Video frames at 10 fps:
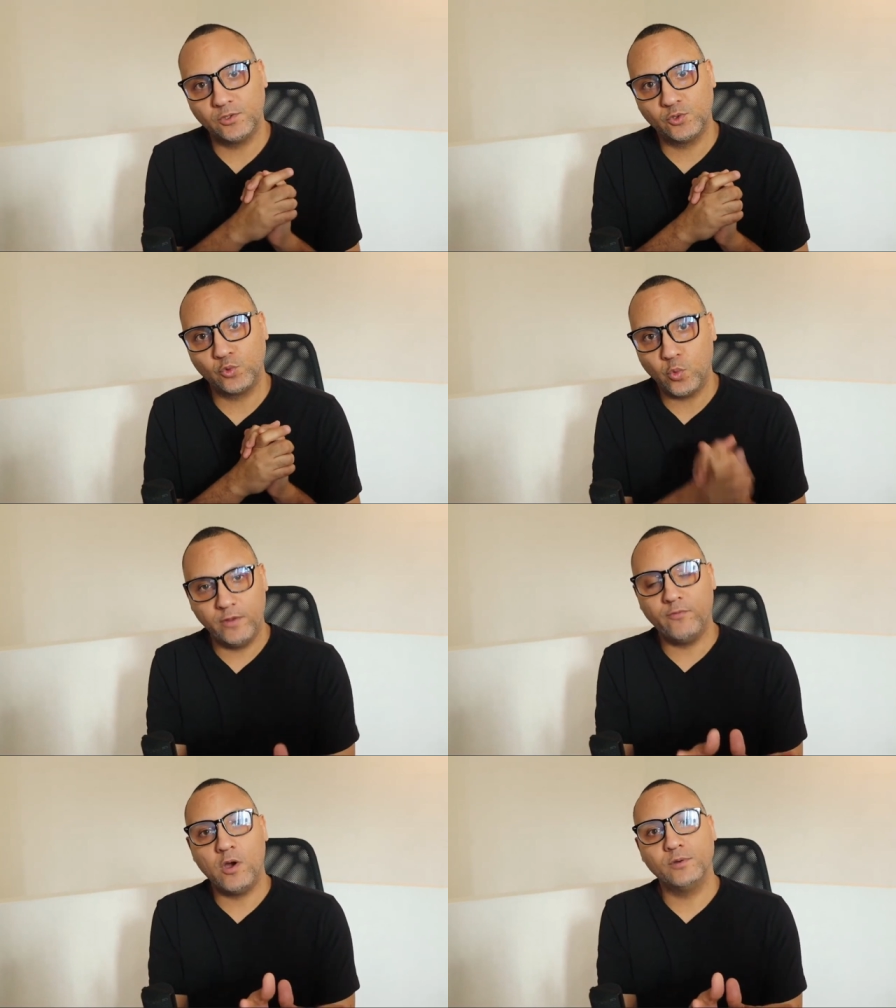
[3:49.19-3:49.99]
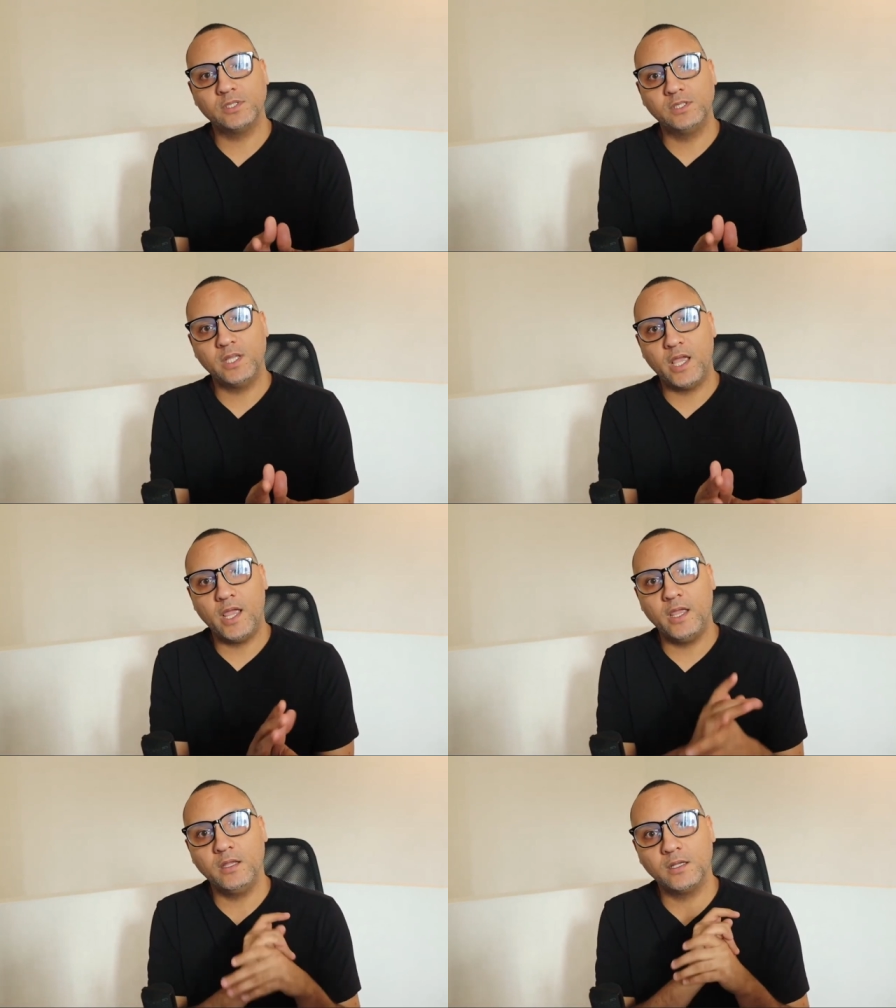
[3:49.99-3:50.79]
24 hours a
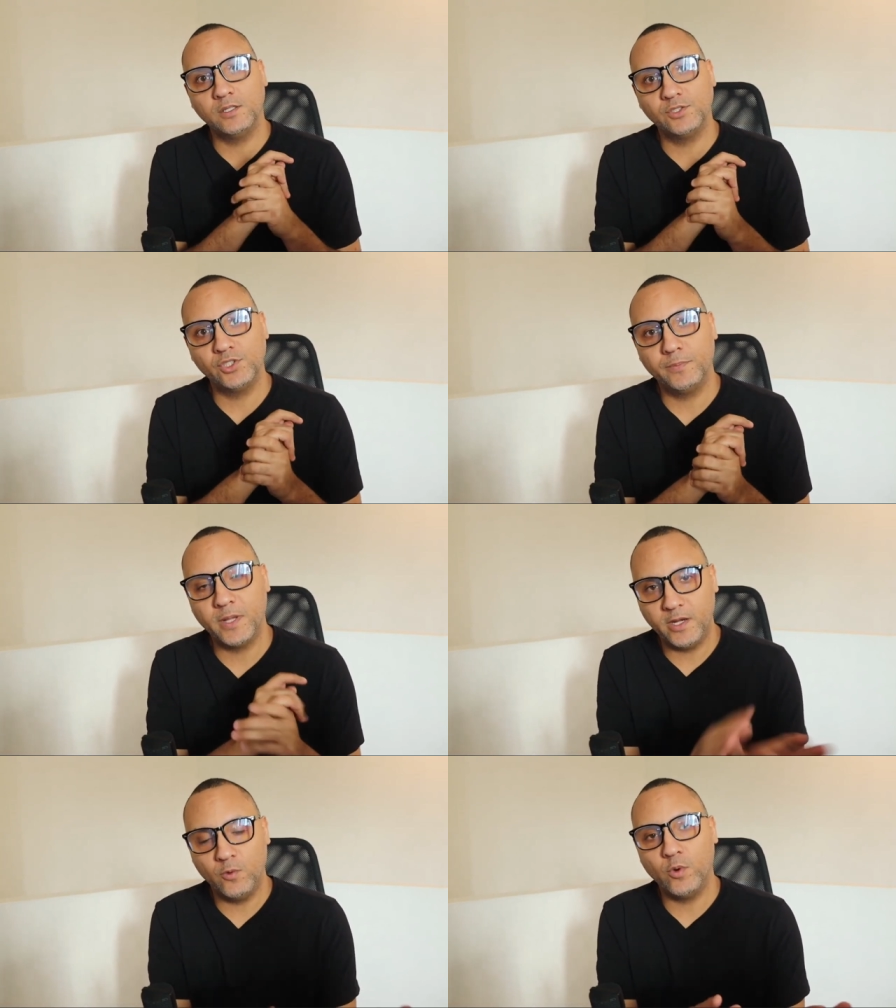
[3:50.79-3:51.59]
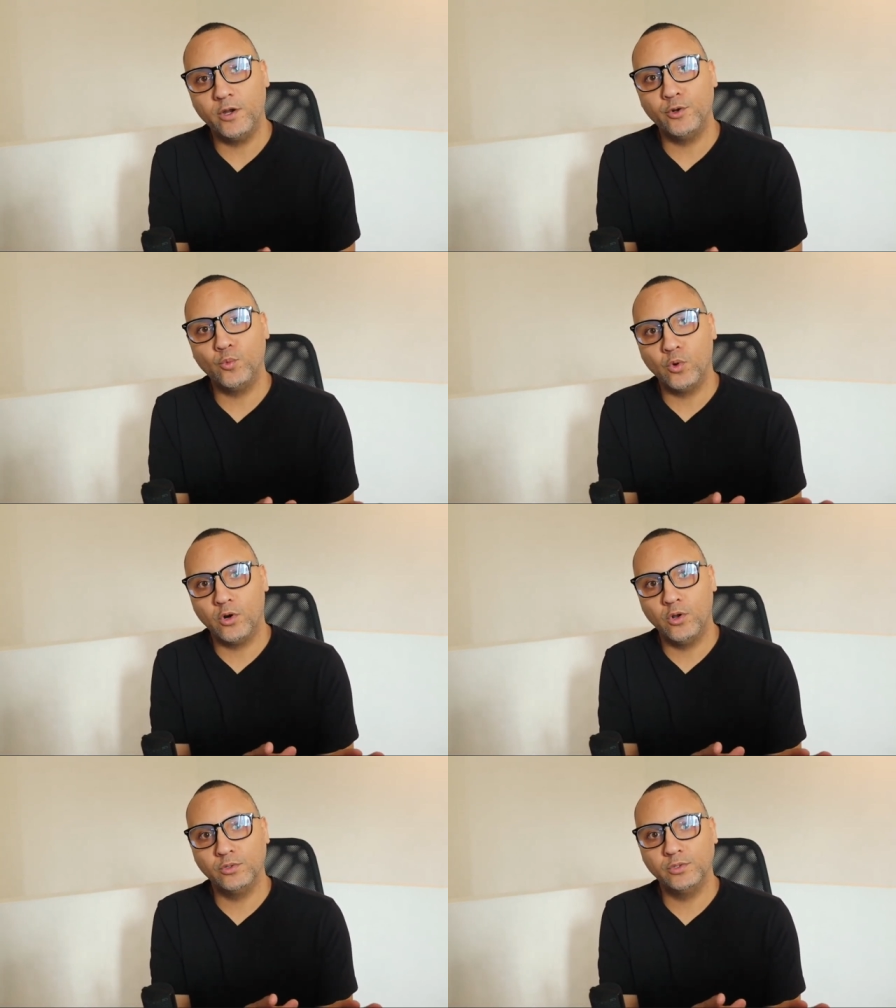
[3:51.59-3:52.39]
day, can ship anywhere in the world,